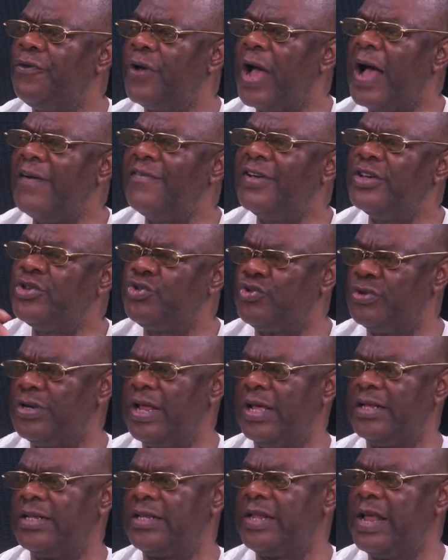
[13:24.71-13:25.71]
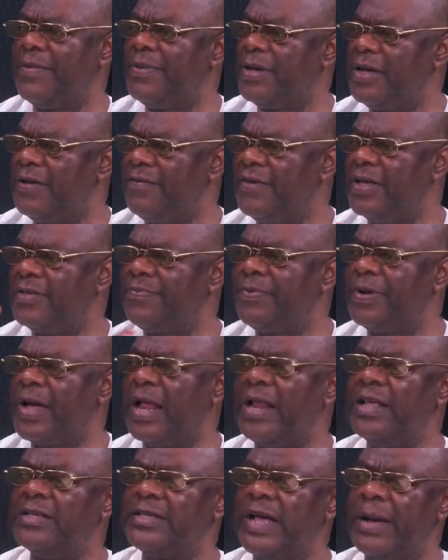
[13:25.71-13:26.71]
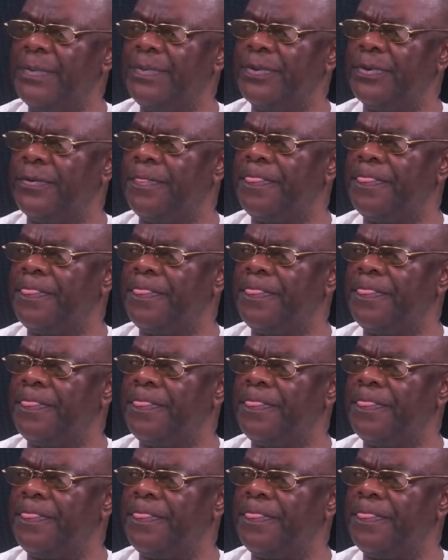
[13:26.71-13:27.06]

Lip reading: you have a student, let me give you a typical example.